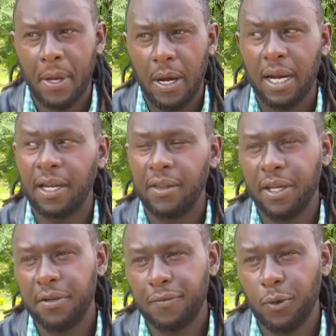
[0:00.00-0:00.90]
under the
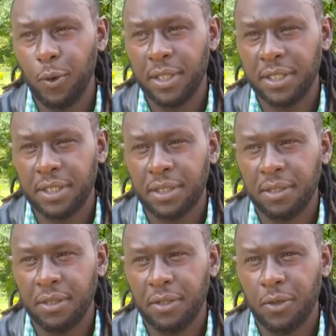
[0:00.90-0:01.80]
influence,
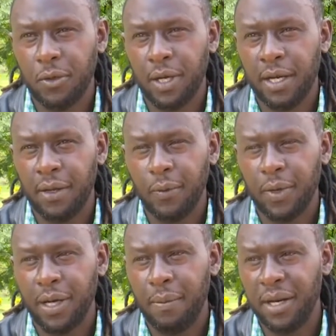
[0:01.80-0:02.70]
you know, and
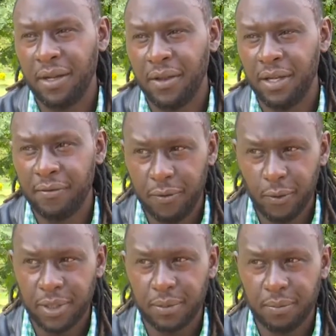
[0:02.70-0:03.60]
when I'm under the
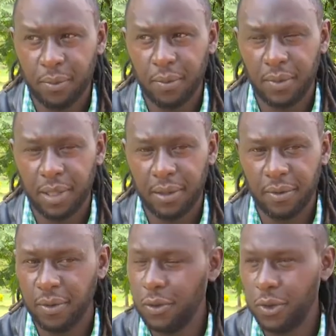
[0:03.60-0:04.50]
influence,
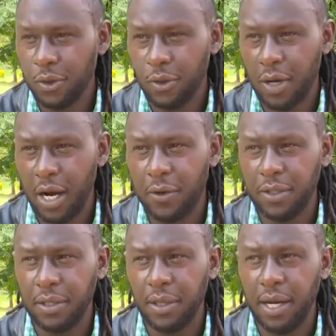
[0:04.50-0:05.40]
you know how
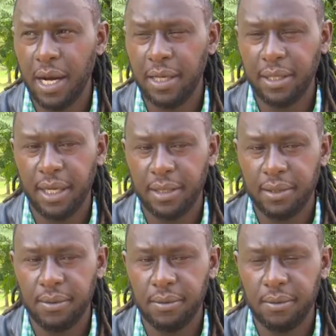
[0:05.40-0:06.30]
I'd
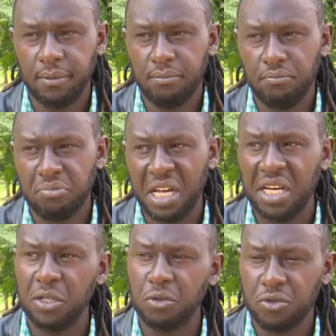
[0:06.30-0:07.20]
get
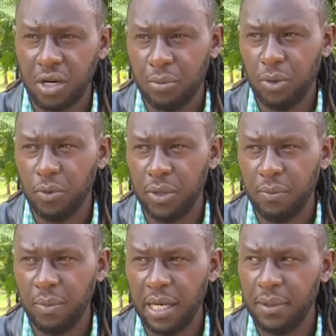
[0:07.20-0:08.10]
into trouble with
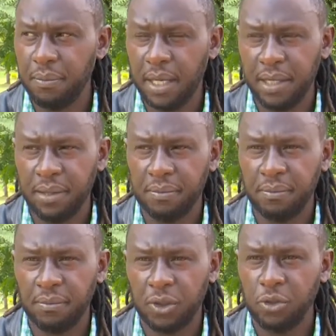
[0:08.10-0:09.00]
my
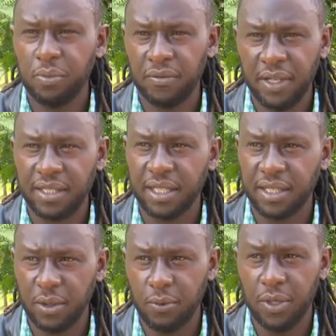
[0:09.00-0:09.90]
supervisors
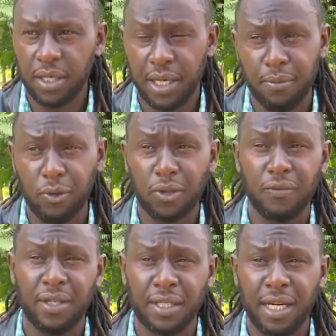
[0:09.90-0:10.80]
at work, and most
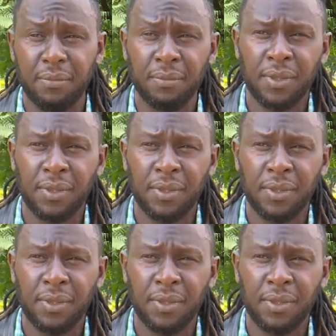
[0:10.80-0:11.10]
of the time,